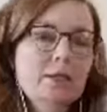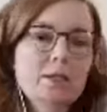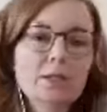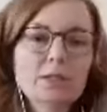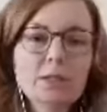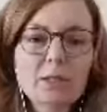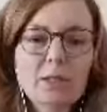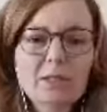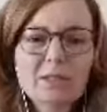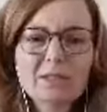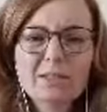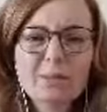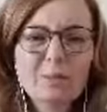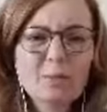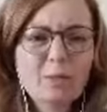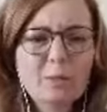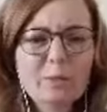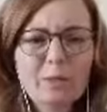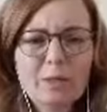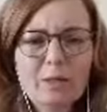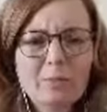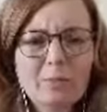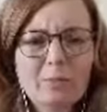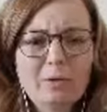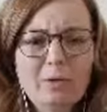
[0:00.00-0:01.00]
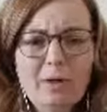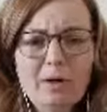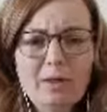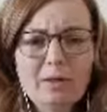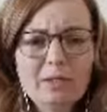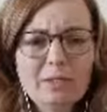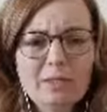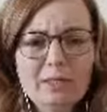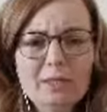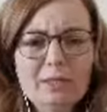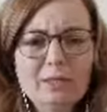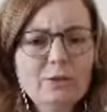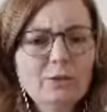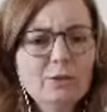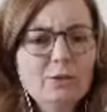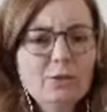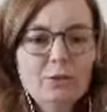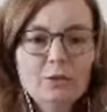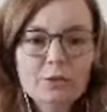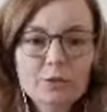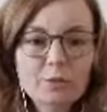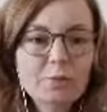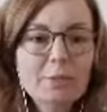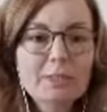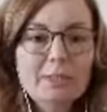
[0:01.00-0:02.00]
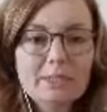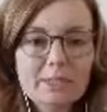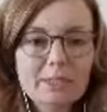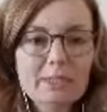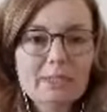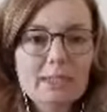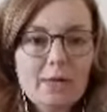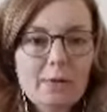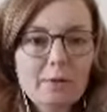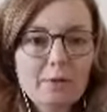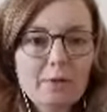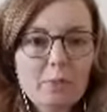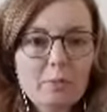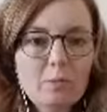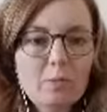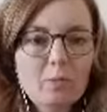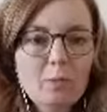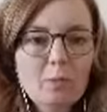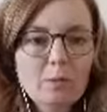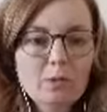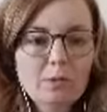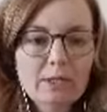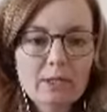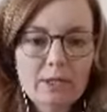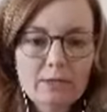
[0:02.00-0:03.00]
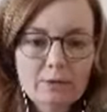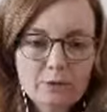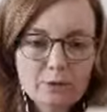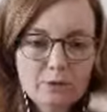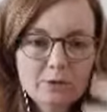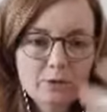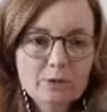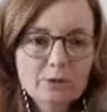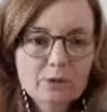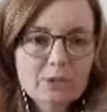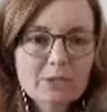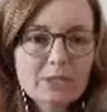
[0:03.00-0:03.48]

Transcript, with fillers: they're stuck somewhere in their plot, and they just use me as a sounding board, and I just, you know,